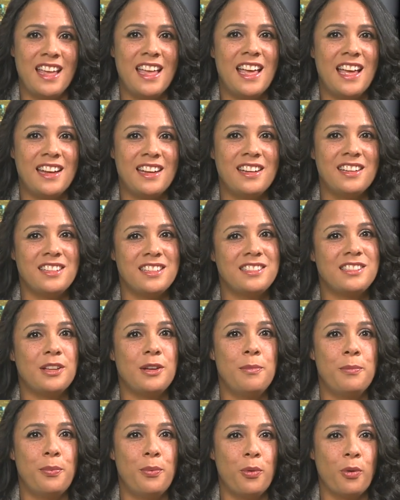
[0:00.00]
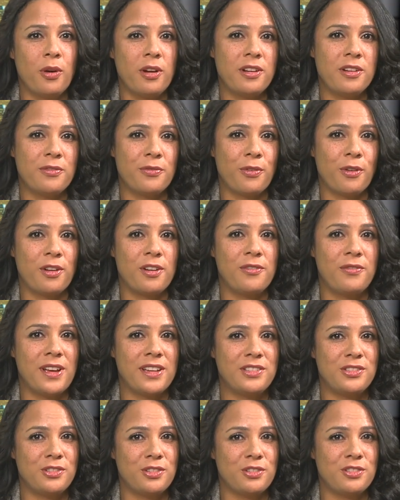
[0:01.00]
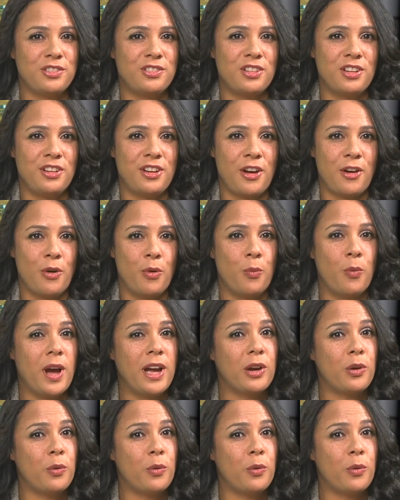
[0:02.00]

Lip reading: and it is important for investors to know what